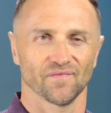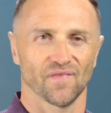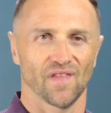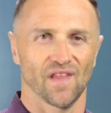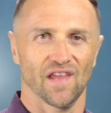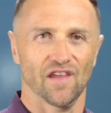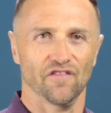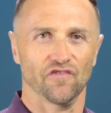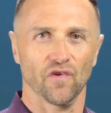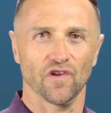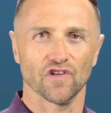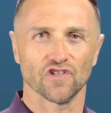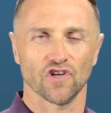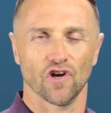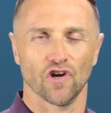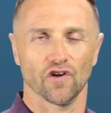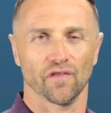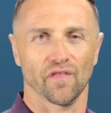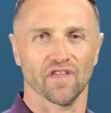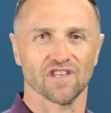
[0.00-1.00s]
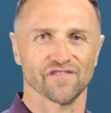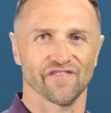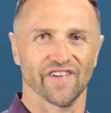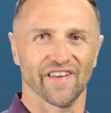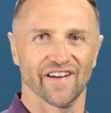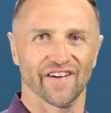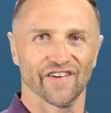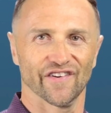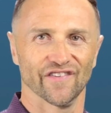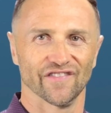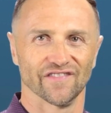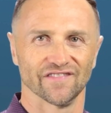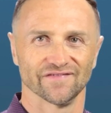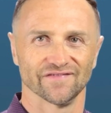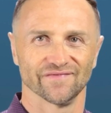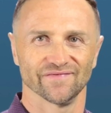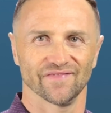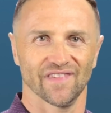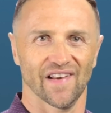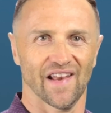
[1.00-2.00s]
If you enjoyed this video,
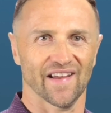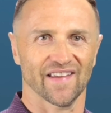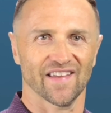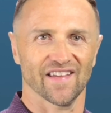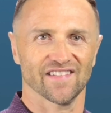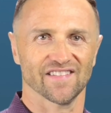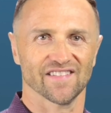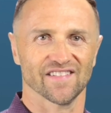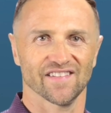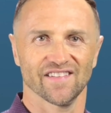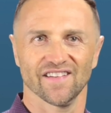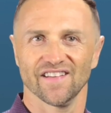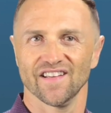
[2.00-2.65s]
like it,